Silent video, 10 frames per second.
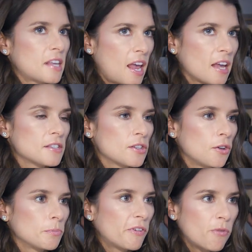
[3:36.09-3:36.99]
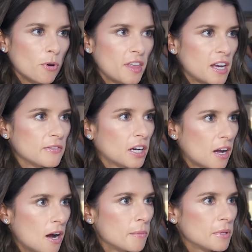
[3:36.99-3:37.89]
canceled before they even
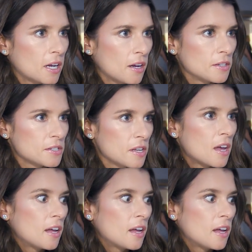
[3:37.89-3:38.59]
come because